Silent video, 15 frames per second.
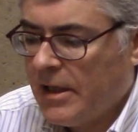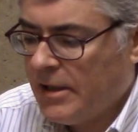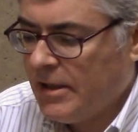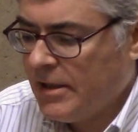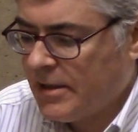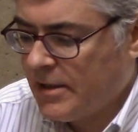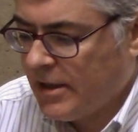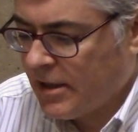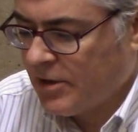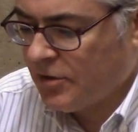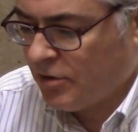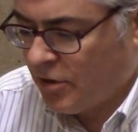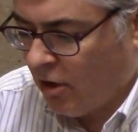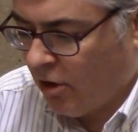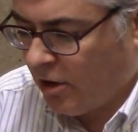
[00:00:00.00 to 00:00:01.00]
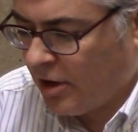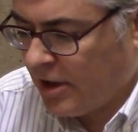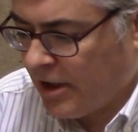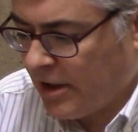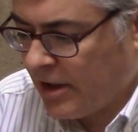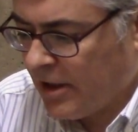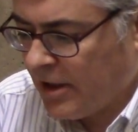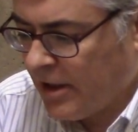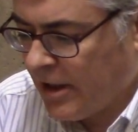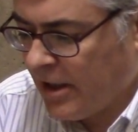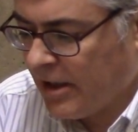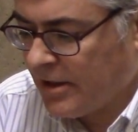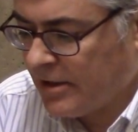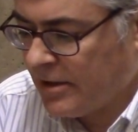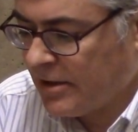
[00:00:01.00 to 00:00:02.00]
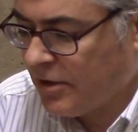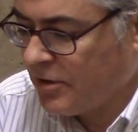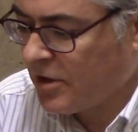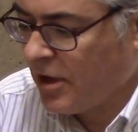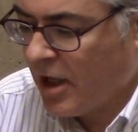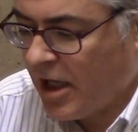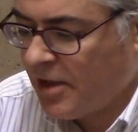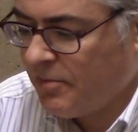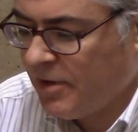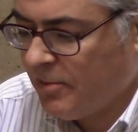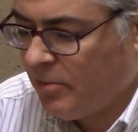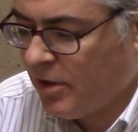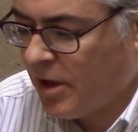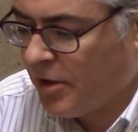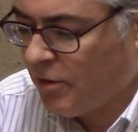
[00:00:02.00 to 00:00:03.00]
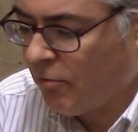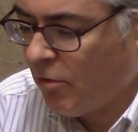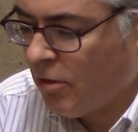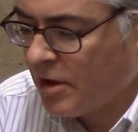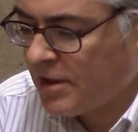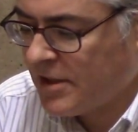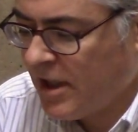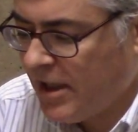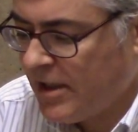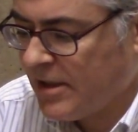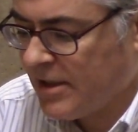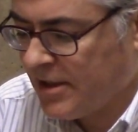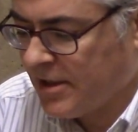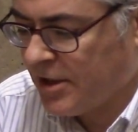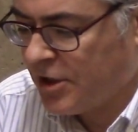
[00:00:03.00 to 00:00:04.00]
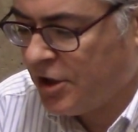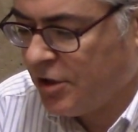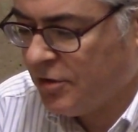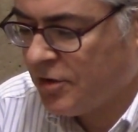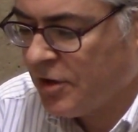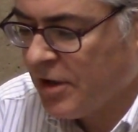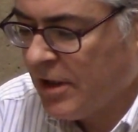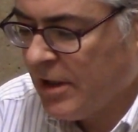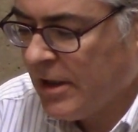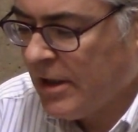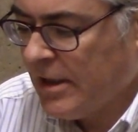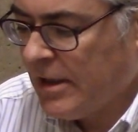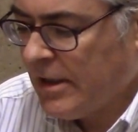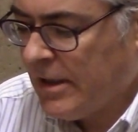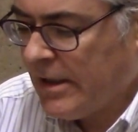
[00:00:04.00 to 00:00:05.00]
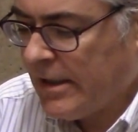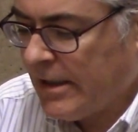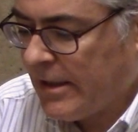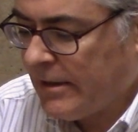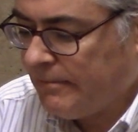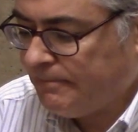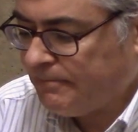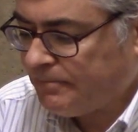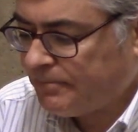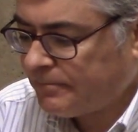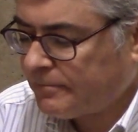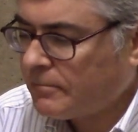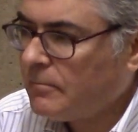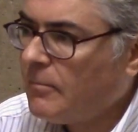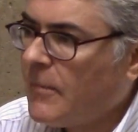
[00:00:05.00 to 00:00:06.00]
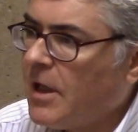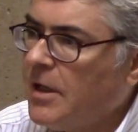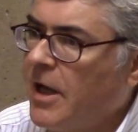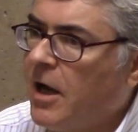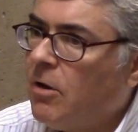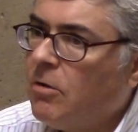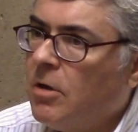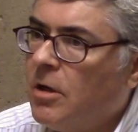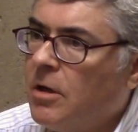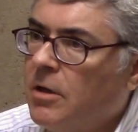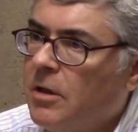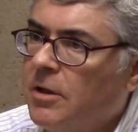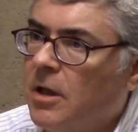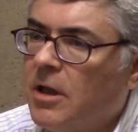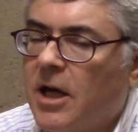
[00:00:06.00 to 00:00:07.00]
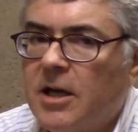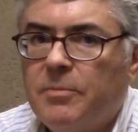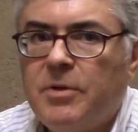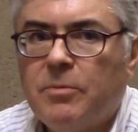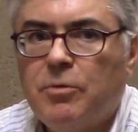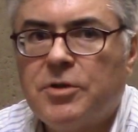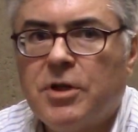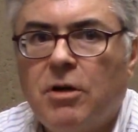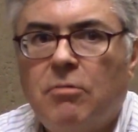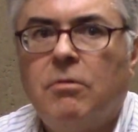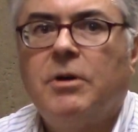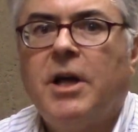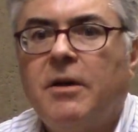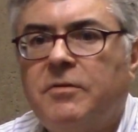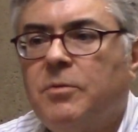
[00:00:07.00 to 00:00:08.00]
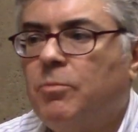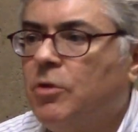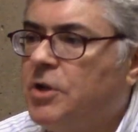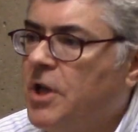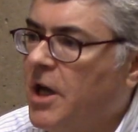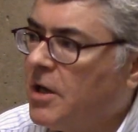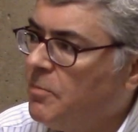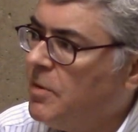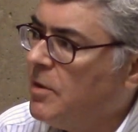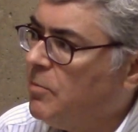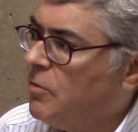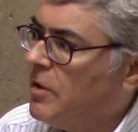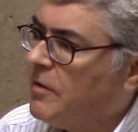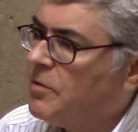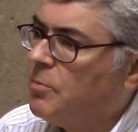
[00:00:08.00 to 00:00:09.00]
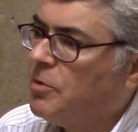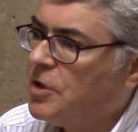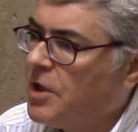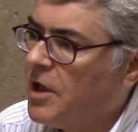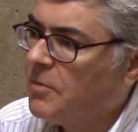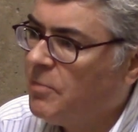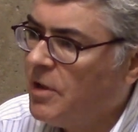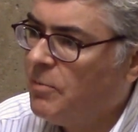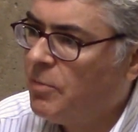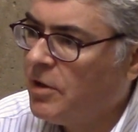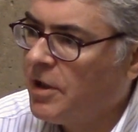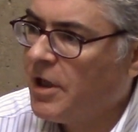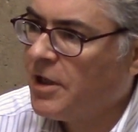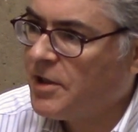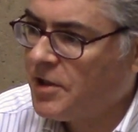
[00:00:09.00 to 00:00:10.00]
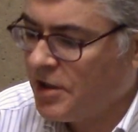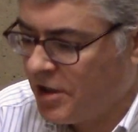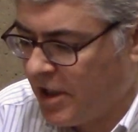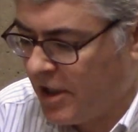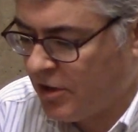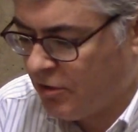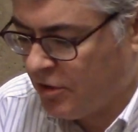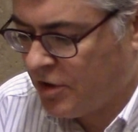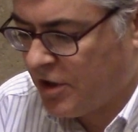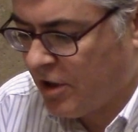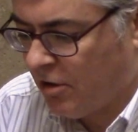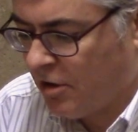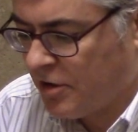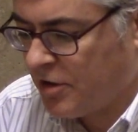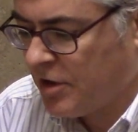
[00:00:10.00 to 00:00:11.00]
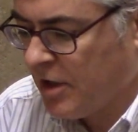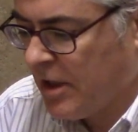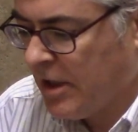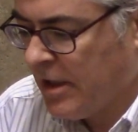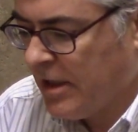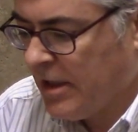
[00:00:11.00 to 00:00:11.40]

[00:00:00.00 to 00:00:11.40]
and these things are darkening, and there's a lot of people on the wrong side of these issues. Now, a lot of people say, oh, well, we have to protect people. We have to protect people against the dangerous terrorists.